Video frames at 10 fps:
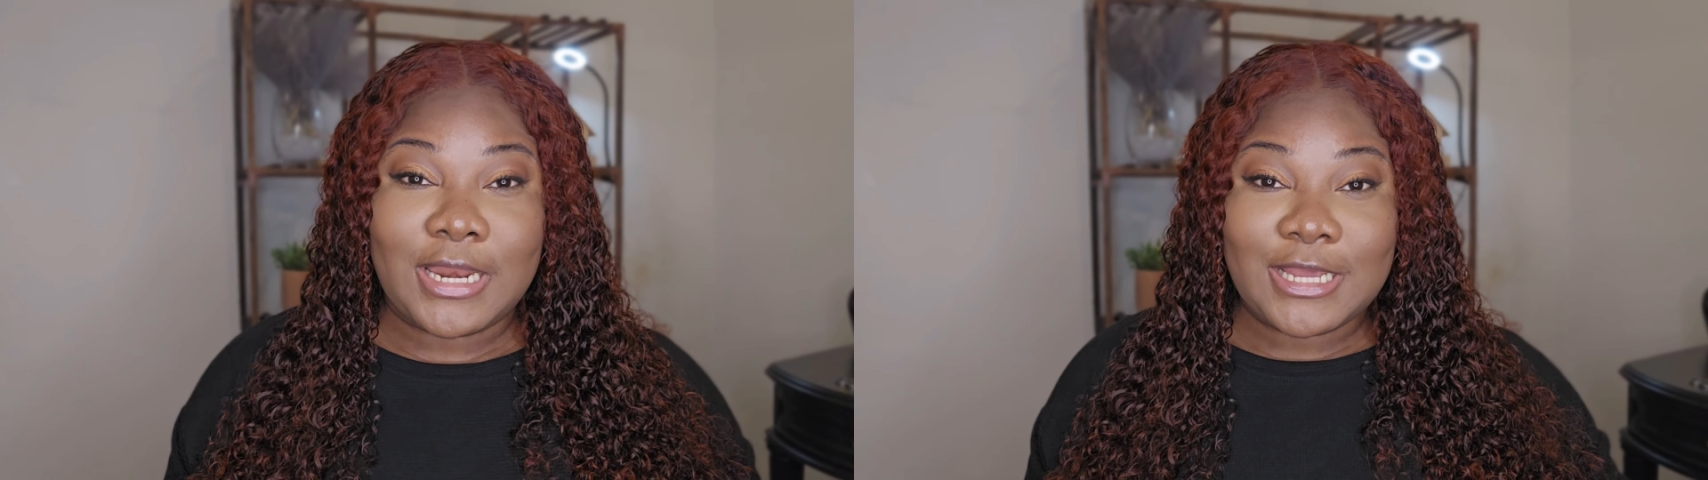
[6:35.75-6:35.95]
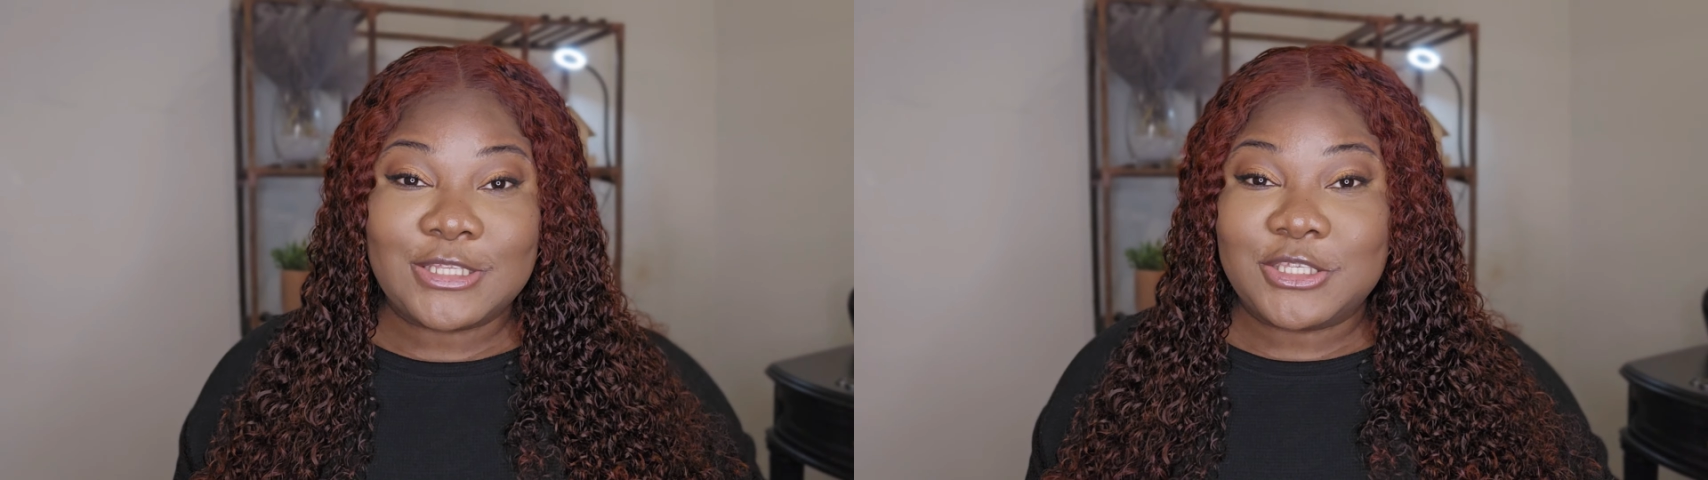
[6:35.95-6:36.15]

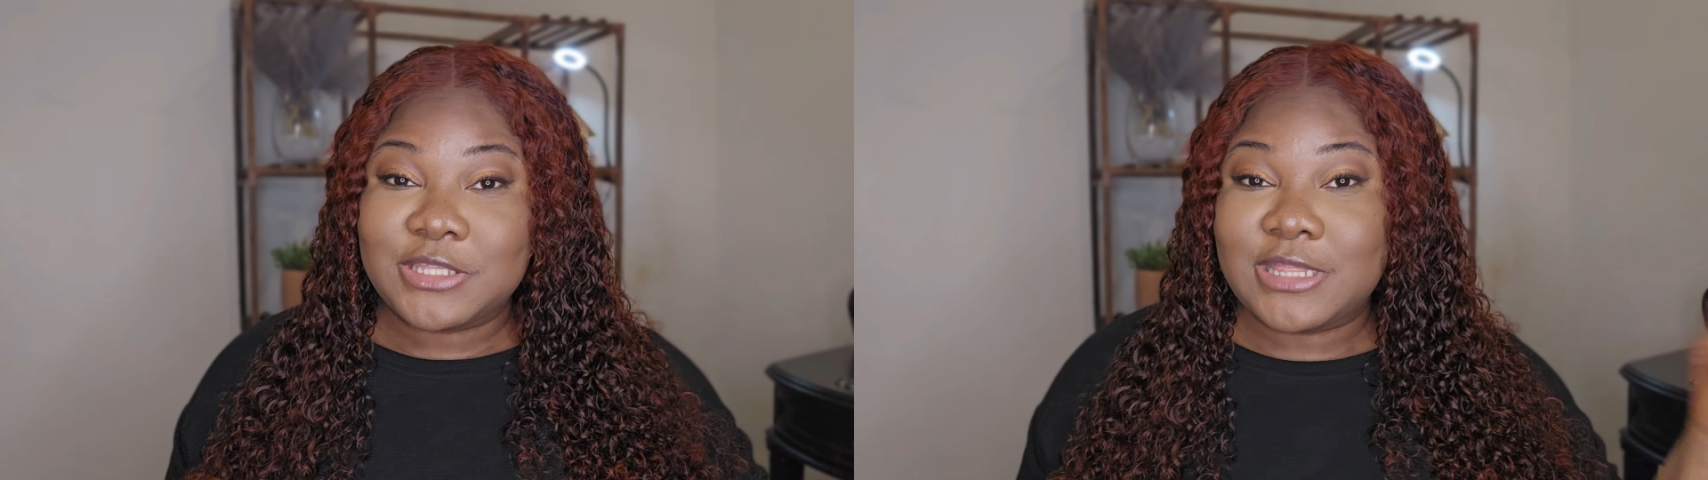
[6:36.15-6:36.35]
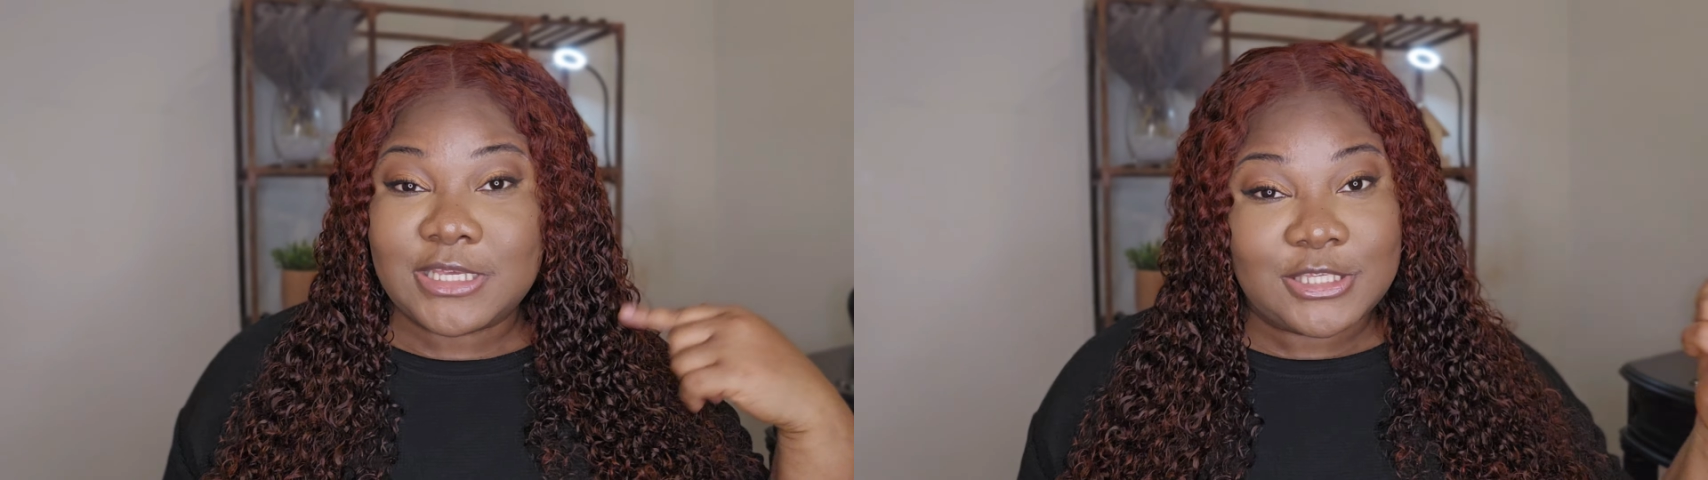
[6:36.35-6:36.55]
link
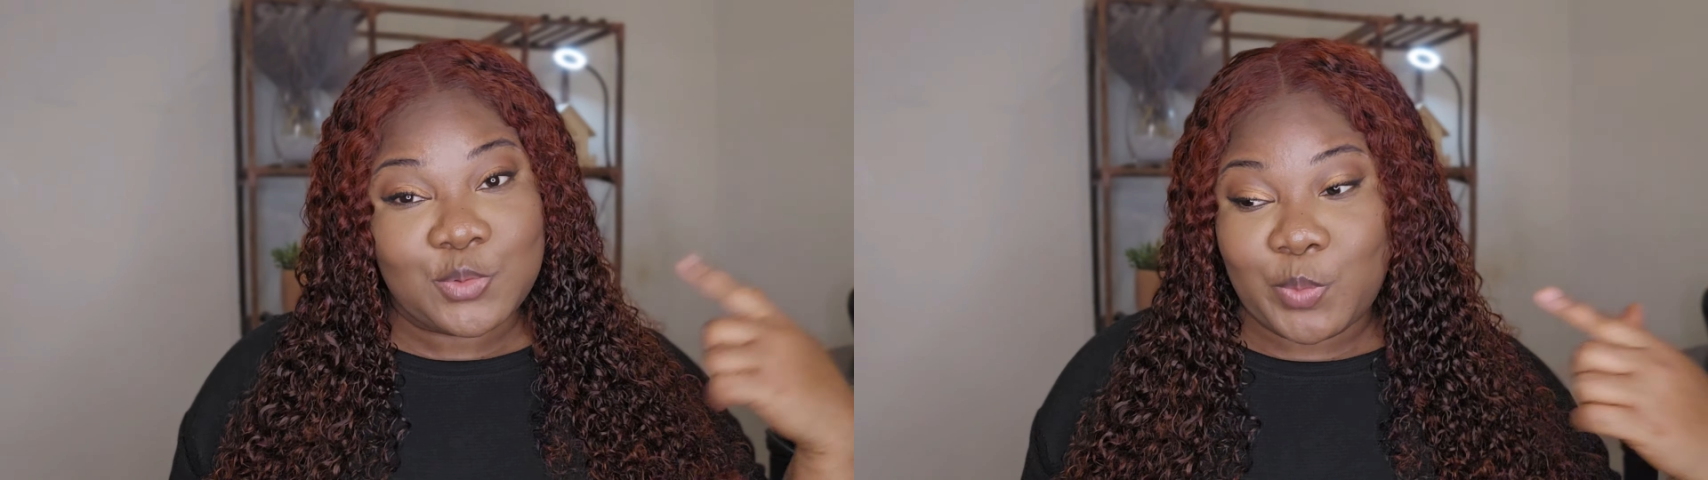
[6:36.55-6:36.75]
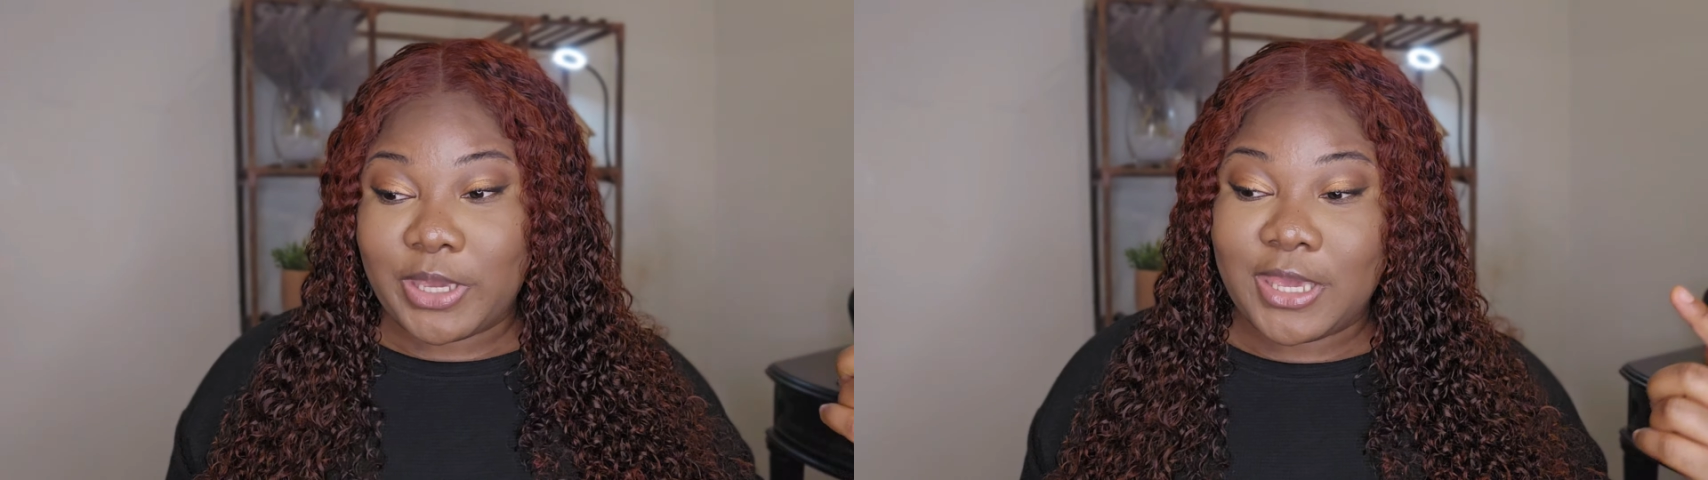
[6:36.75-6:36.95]
to
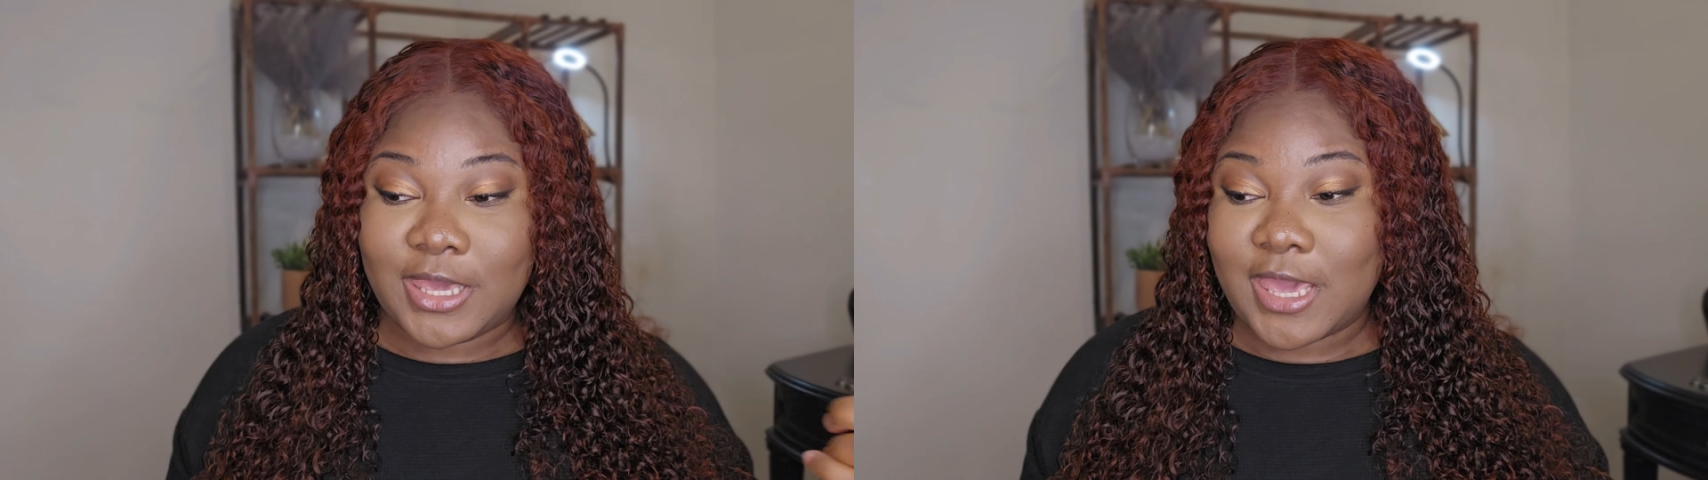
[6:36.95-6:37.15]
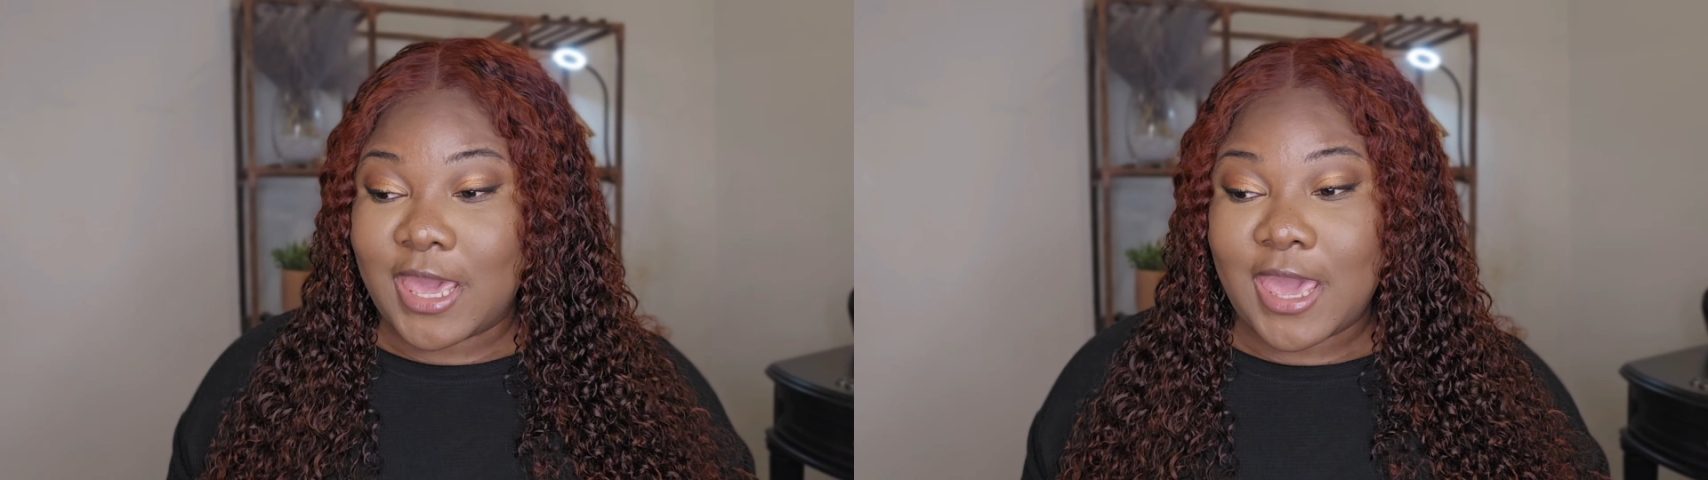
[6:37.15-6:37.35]
this wig